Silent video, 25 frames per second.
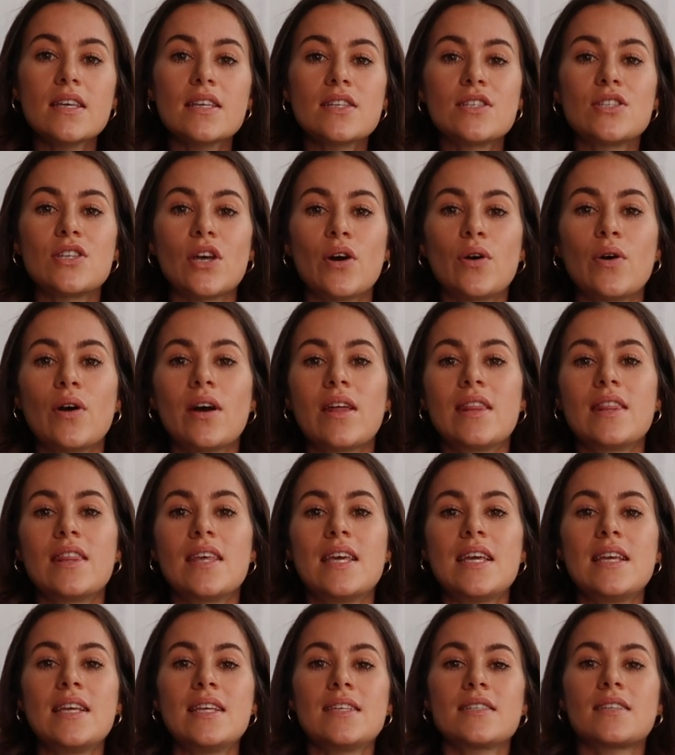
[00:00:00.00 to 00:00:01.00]
So
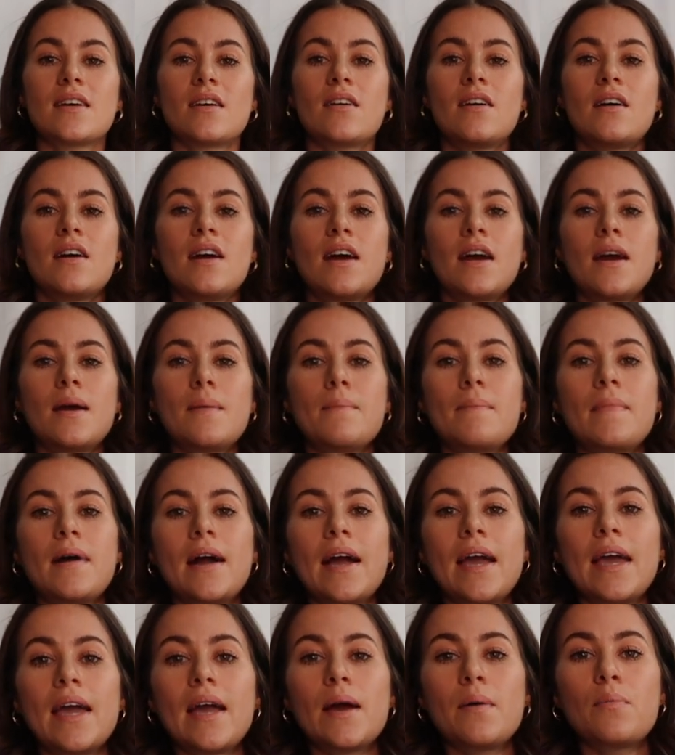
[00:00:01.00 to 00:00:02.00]
these are
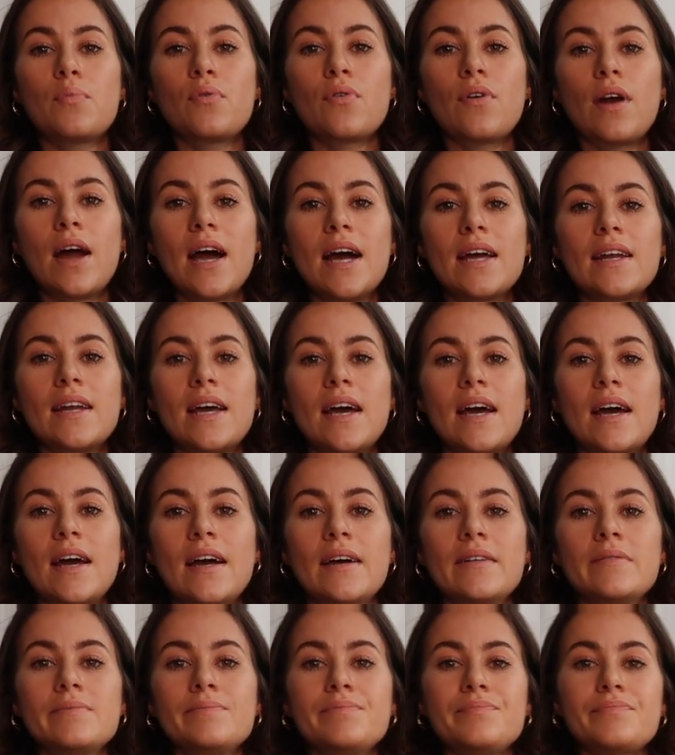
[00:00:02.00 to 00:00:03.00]
my
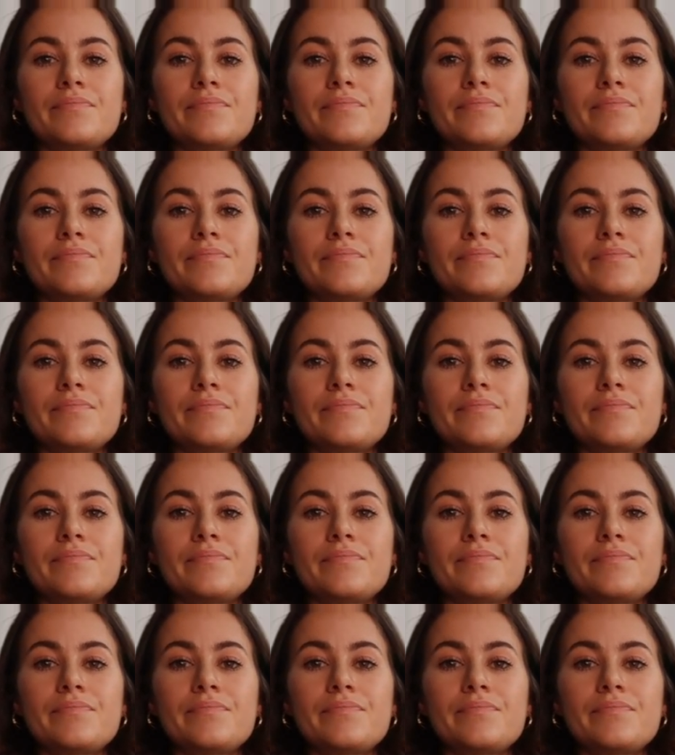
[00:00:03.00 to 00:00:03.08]
Prada